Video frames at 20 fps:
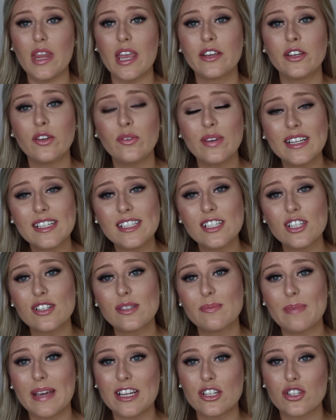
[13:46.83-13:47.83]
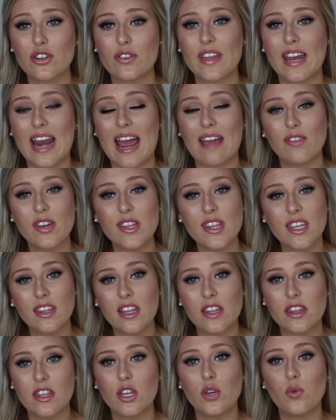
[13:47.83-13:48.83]
You need to just make sure that
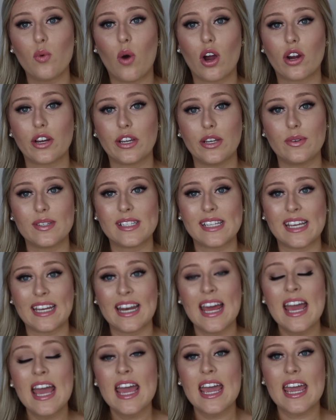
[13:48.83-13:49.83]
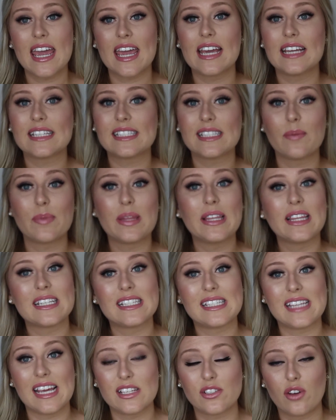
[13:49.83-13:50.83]
everything that you are using is something
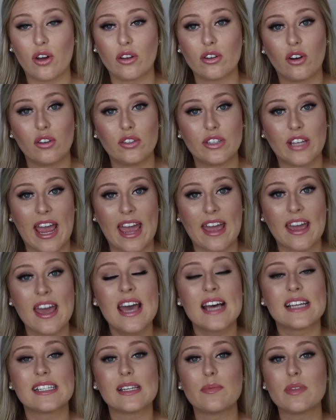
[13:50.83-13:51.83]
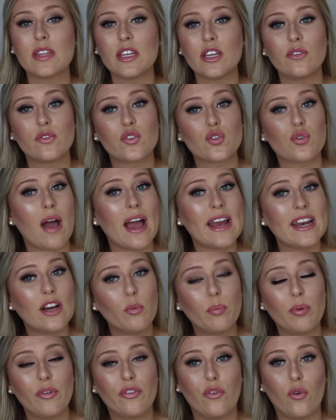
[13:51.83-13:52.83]
that stays on all day, something that you've tried
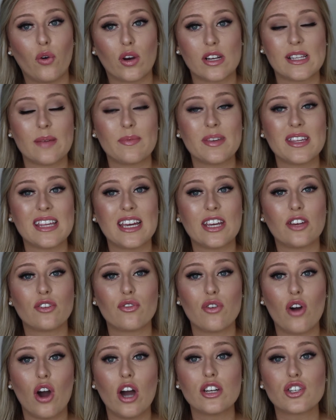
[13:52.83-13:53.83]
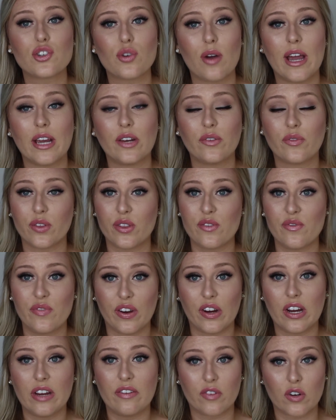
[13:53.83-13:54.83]
out before, something that you're not trying for the
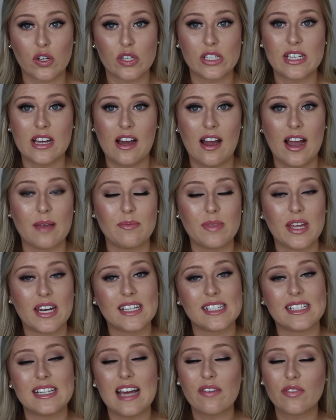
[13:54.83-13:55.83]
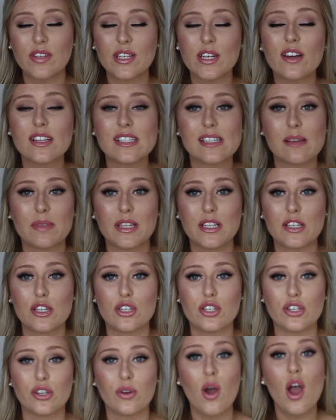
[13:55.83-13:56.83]
very first time. That is definitely not something
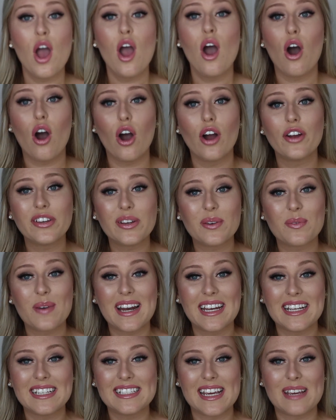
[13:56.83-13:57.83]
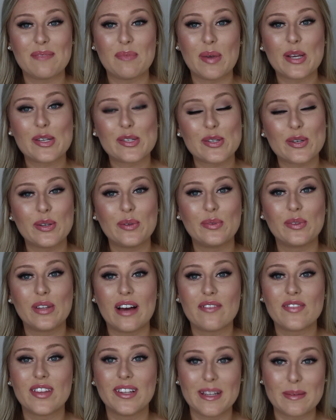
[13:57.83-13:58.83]
to do on your wedding day. Make sure you
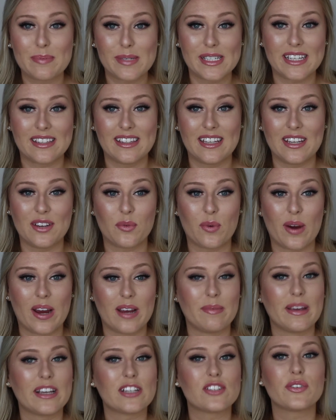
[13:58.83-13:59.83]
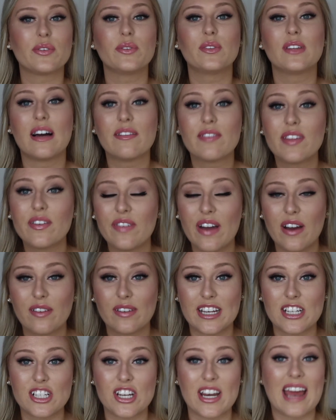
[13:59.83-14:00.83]
love the lipstick that you're wearing, make sure you love the
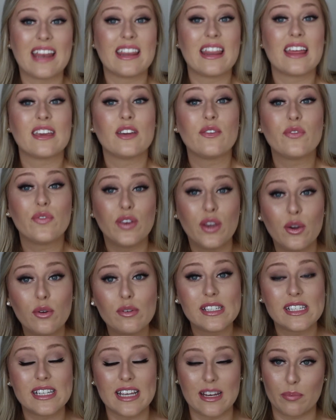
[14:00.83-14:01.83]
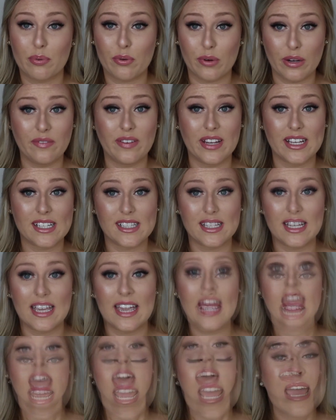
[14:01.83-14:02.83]
foundation, and that you've used it
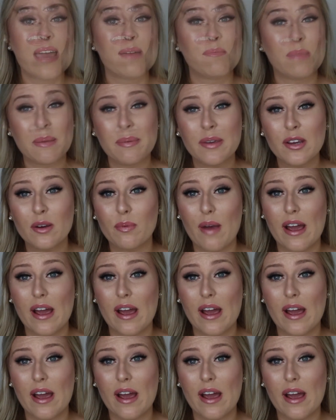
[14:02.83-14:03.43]
previously. Maybe your